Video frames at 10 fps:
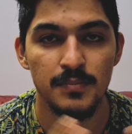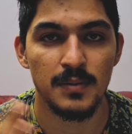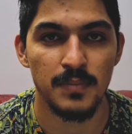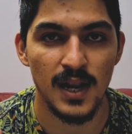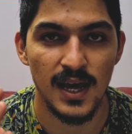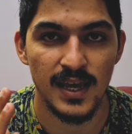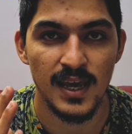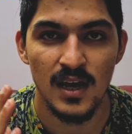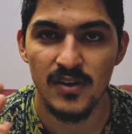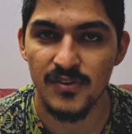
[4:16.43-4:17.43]
apply
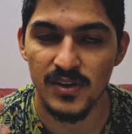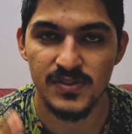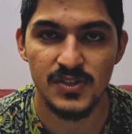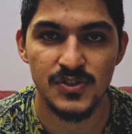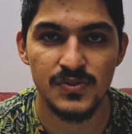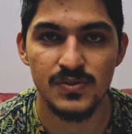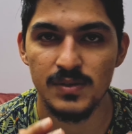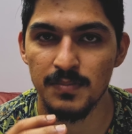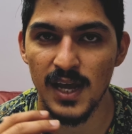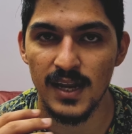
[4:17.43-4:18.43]
transitions,
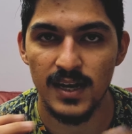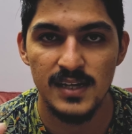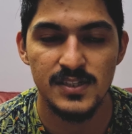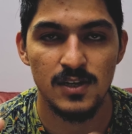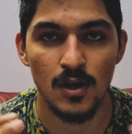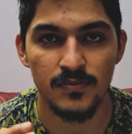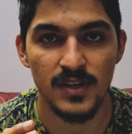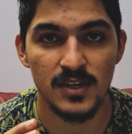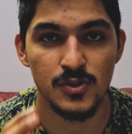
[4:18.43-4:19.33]
apply LUTs and all of that.